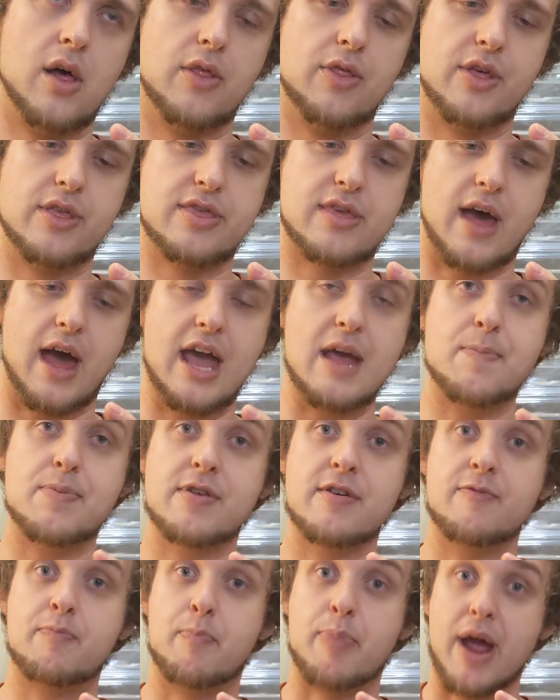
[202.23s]
the
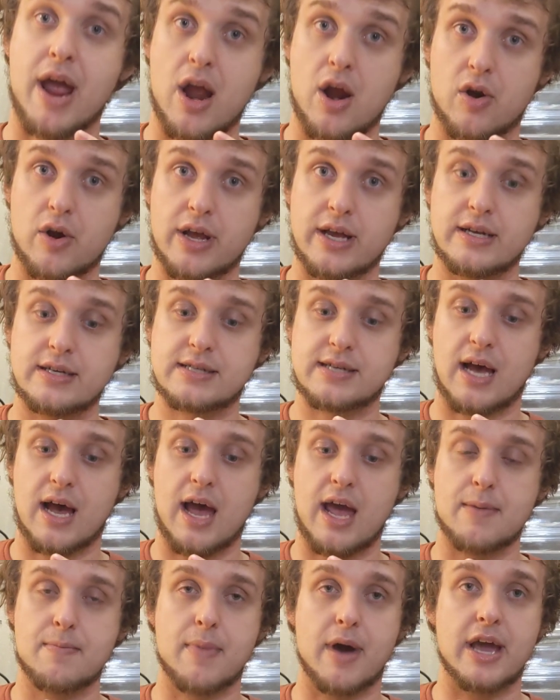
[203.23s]
types of pairings
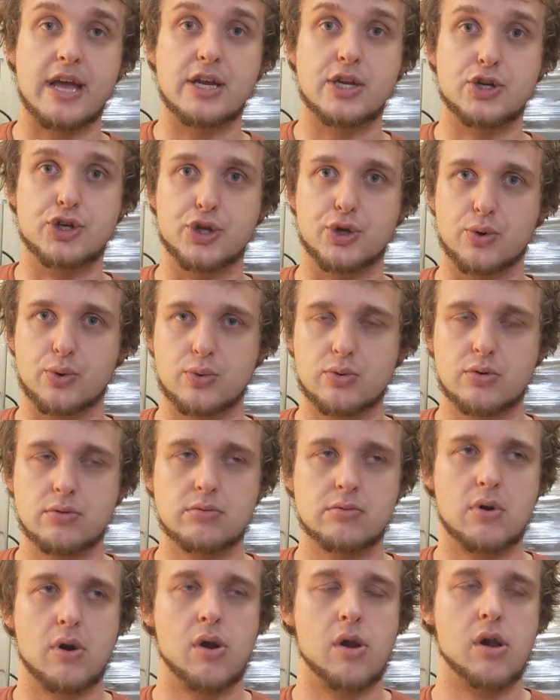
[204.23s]
I might do,
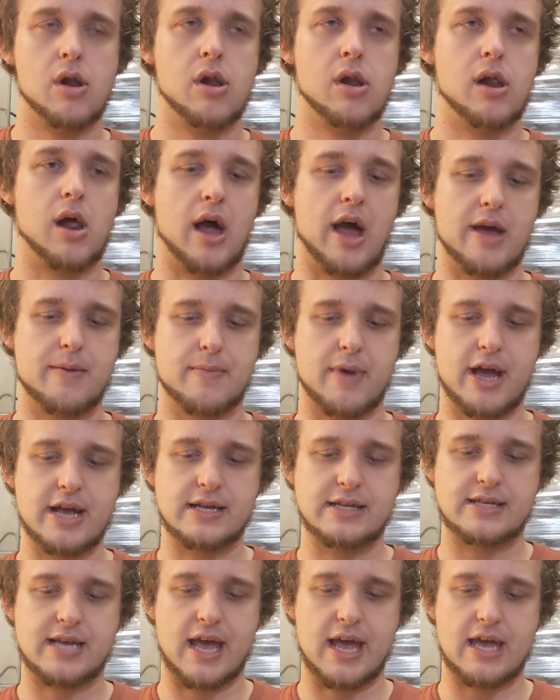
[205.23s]
I
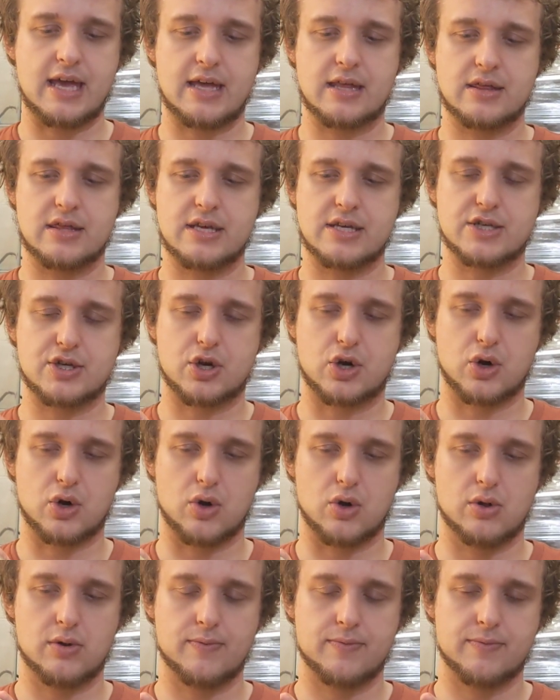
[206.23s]
might take this
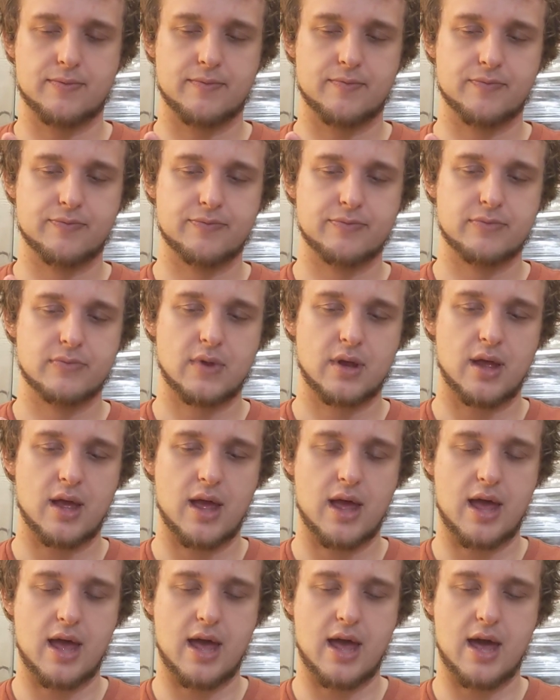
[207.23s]
girl
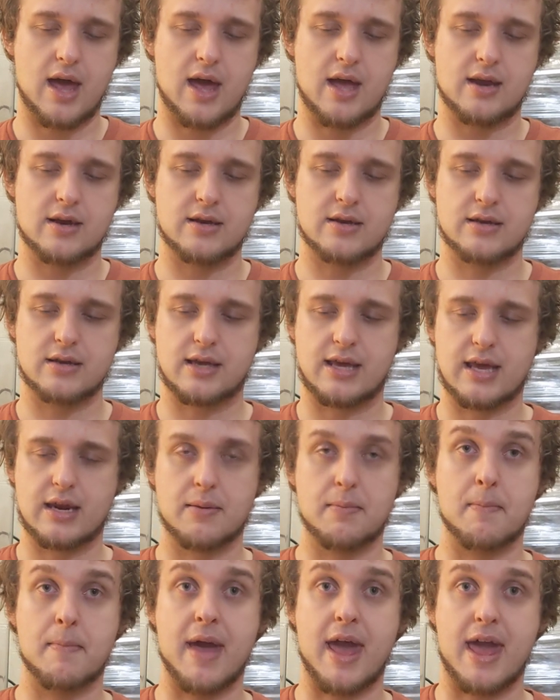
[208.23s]
and get
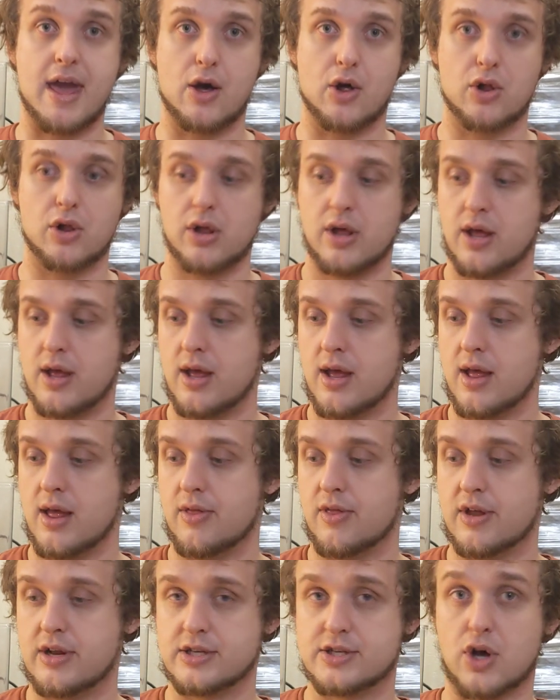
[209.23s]
a male
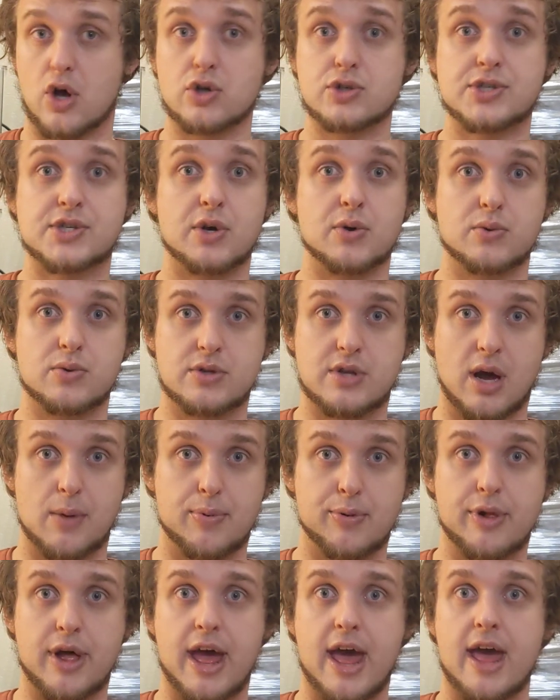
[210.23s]
that is also
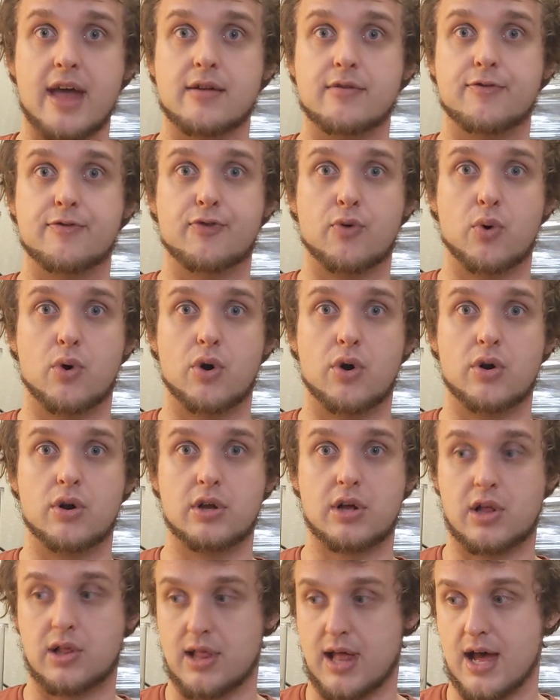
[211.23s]
double het for
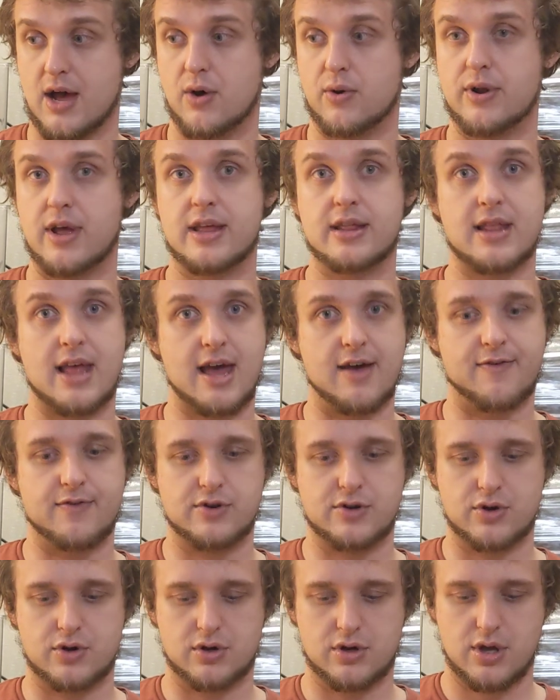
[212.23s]
clown and
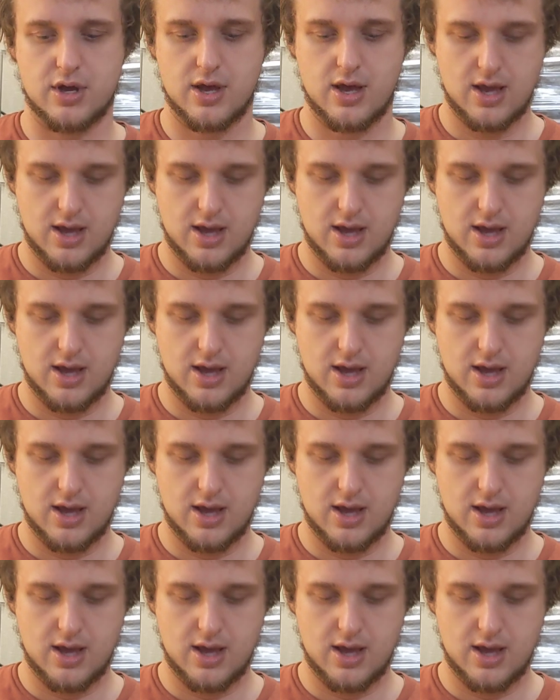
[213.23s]
lavender,